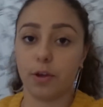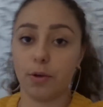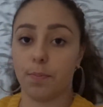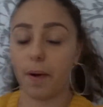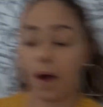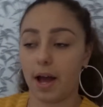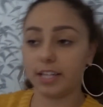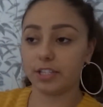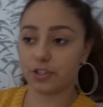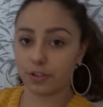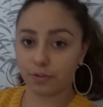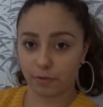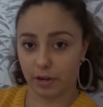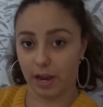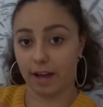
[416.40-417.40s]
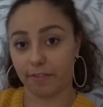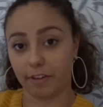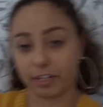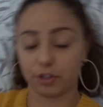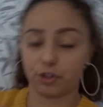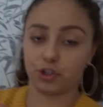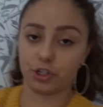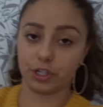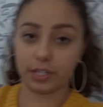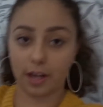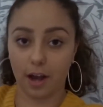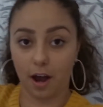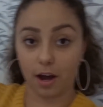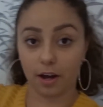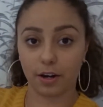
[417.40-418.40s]
you buy. So if you have like a student
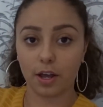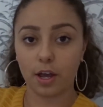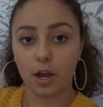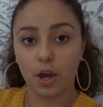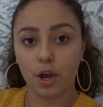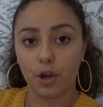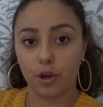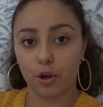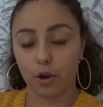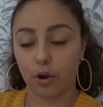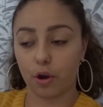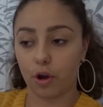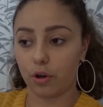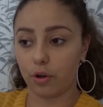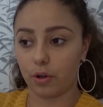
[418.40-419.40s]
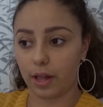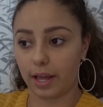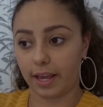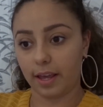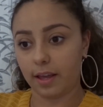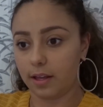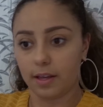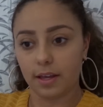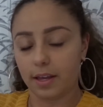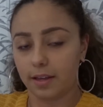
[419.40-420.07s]
card, you can go to like